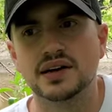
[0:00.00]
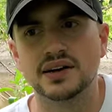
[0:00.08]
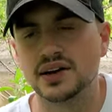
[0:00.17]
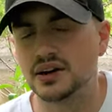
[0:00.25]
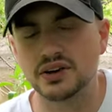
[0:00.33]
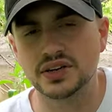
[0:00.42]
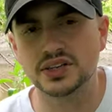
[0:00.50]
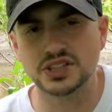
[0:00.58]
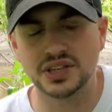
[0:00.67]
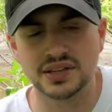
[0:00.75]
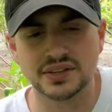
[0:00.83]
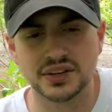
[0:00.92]
air
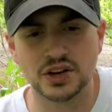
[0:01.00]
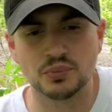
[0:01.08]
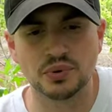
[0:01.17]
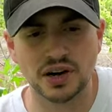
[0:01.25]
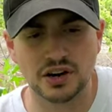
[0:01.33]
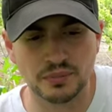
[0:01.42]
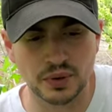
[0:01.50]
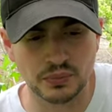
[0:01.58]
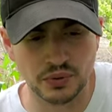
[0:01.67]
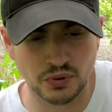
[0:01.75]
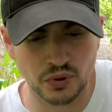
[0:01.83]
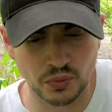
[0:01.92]
conditioning in there. But I
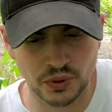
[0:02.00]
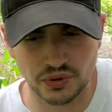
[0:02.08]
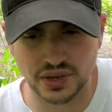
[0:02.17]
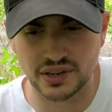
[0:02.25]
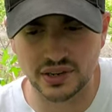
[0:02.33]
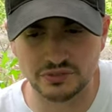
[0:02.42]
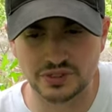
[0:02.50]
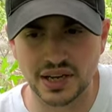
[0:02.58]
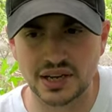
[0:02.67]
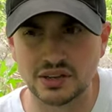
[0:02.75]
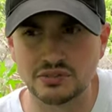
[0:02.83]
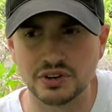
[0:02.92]
remember when we were getting off the
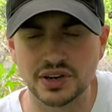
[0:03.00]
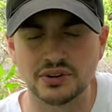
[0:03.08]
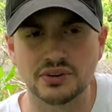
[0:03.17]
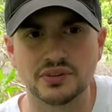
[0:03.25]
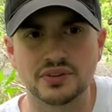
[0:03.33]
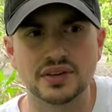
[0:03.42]
elevator,